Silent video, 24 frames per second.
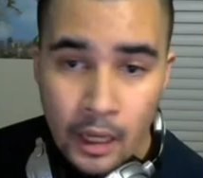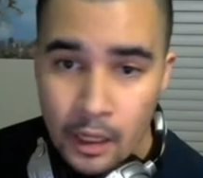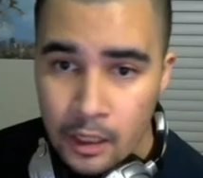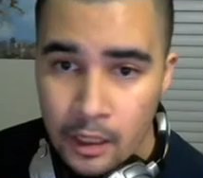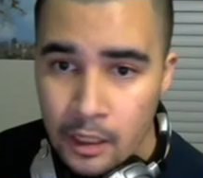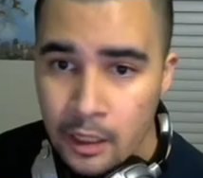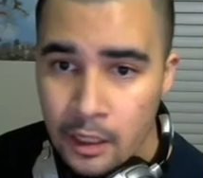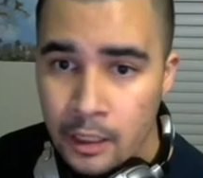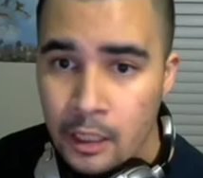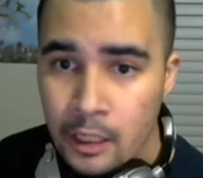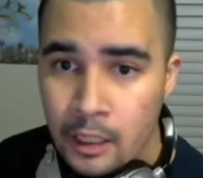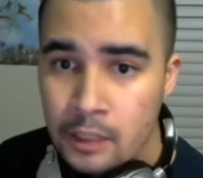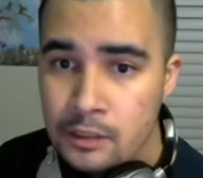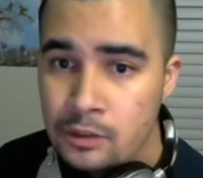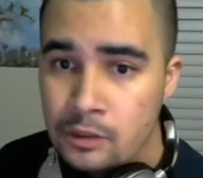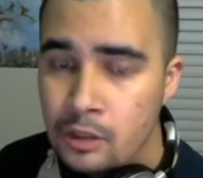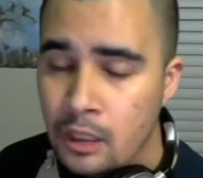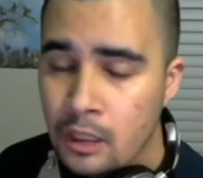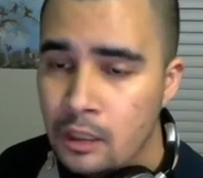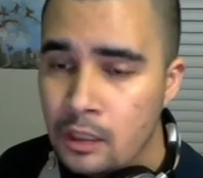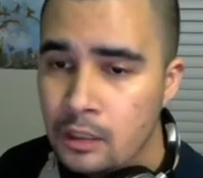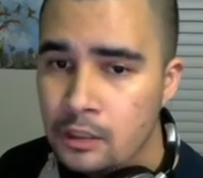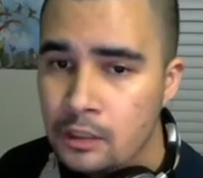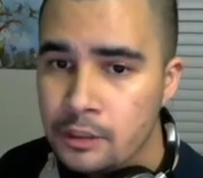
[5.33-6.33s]
Hey guys,
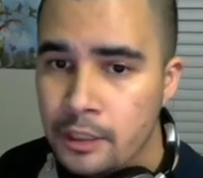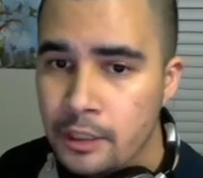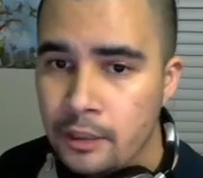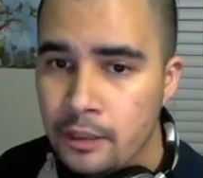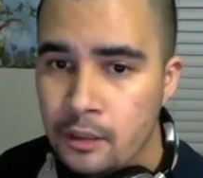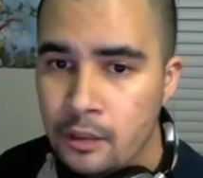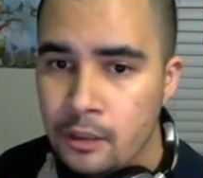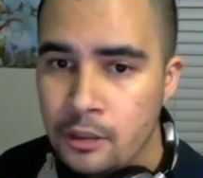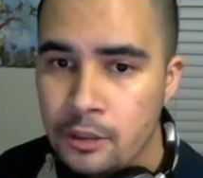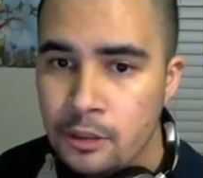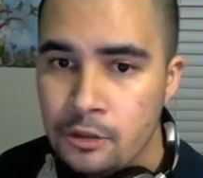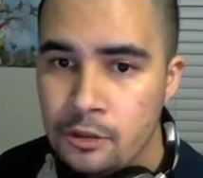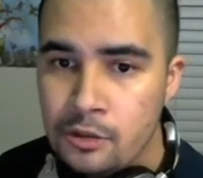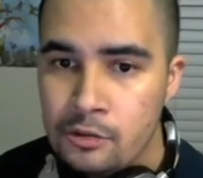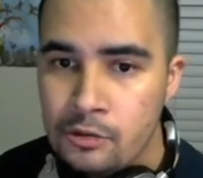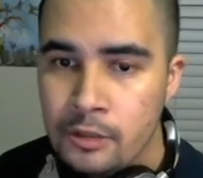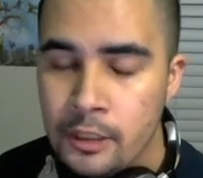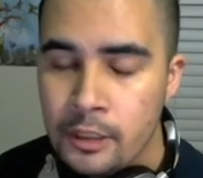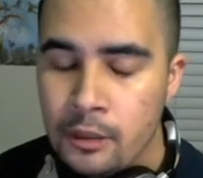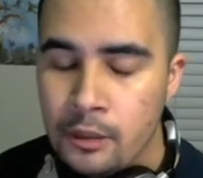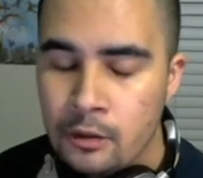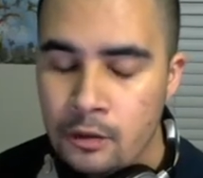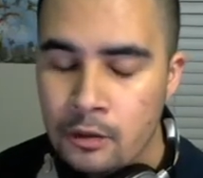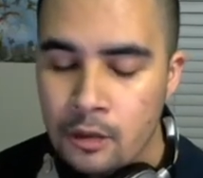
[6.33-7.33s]
day 92
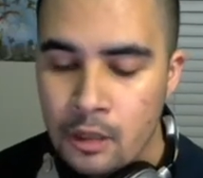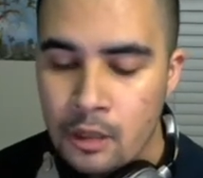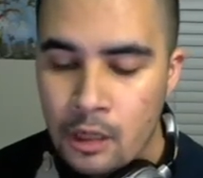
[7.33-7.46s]
here.